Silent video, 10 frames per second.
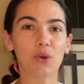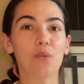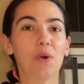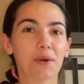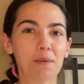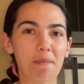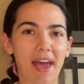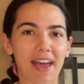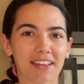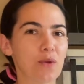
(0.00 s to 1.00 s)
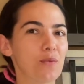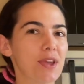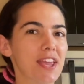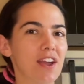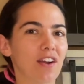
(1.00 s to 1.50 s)
welcome back.
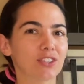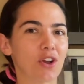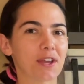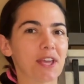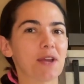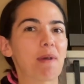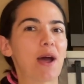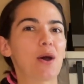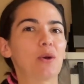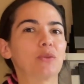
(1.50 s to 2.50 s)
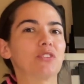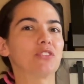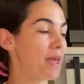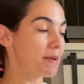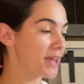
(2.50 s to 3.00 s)
We are talking about
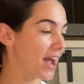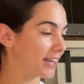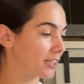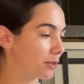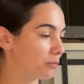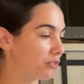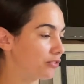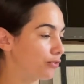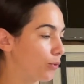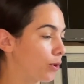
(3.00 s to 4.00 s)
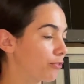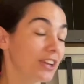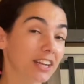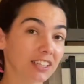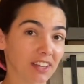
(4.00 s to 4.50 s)
baby items for
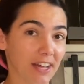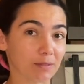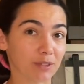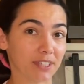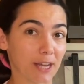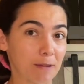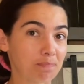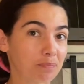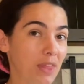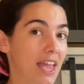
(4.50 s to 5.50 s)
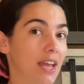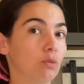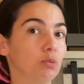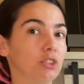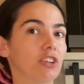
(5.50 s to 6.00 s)
feeding time today,
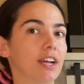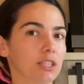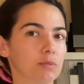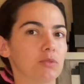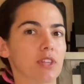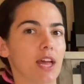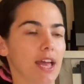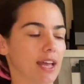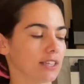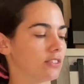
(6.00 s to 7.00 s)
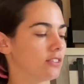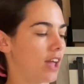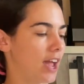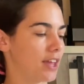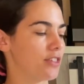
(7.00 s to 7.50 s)
and which items that
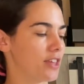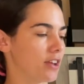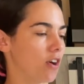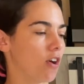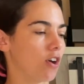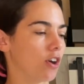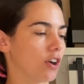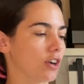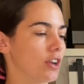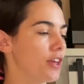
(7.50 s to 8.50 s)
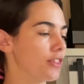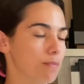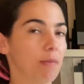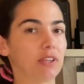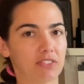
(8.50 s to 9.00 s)
I think are the
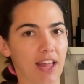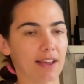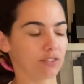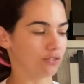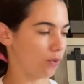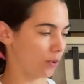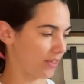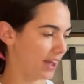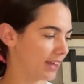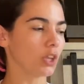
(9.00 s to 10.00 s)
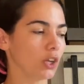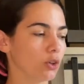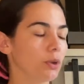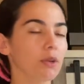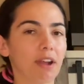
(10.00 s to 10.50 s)
must-haves for that.
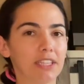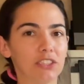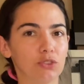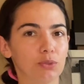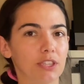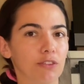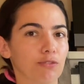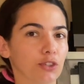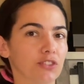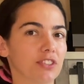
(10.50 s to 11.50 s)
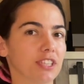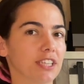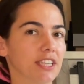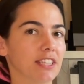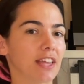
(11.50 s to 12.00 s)
Going right into it, the first
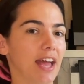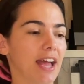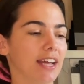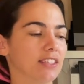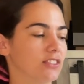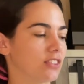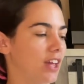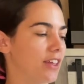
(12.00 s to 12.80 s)
thing that I